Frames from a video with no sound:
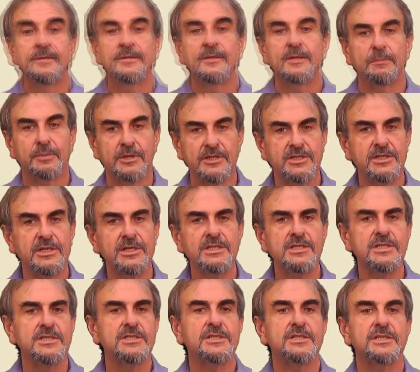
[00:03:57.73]
The
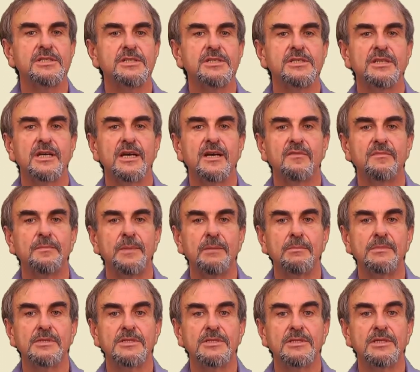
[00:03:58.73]
procedures these staff
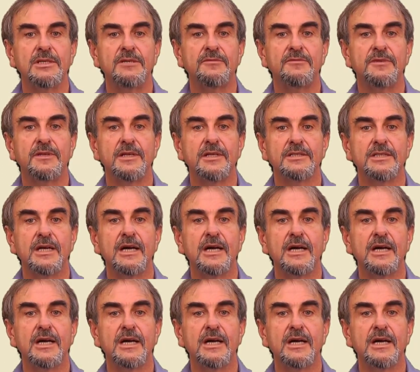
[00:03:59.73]
members need for their